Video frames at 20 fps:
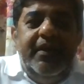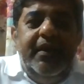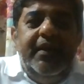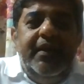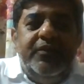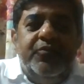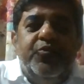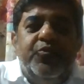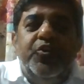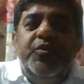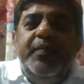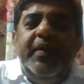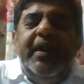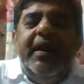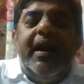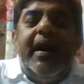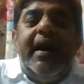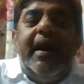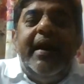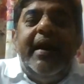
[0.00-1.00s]
it could
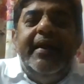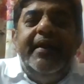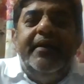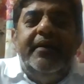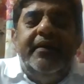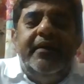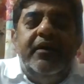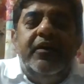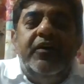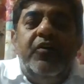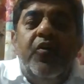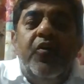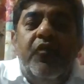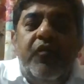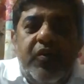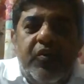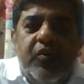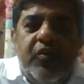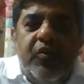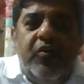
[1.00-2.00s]
be higher
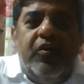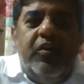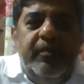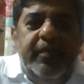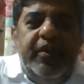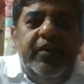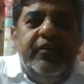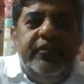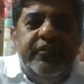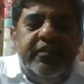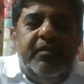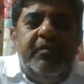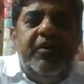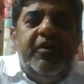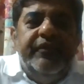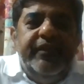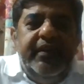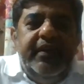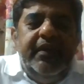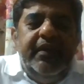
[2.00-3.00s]
overall, because some
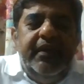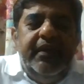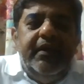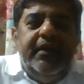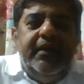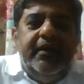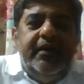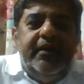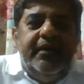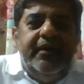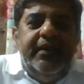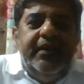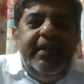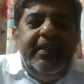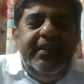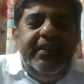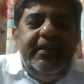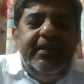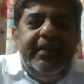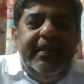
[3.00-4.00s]
of the
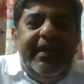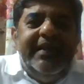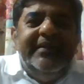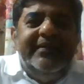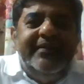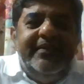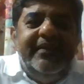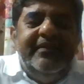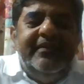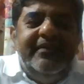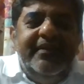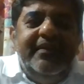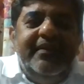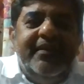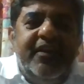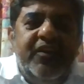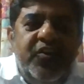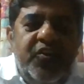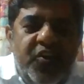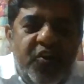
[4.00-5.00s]
Indian LCCs
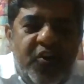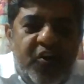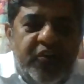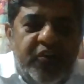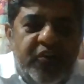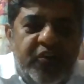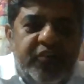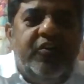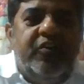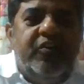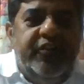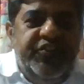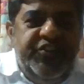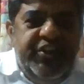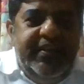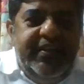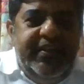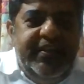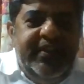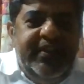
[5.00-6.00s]
are not on
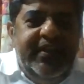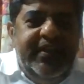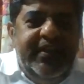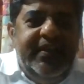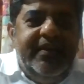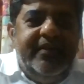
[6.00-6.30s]
GDS.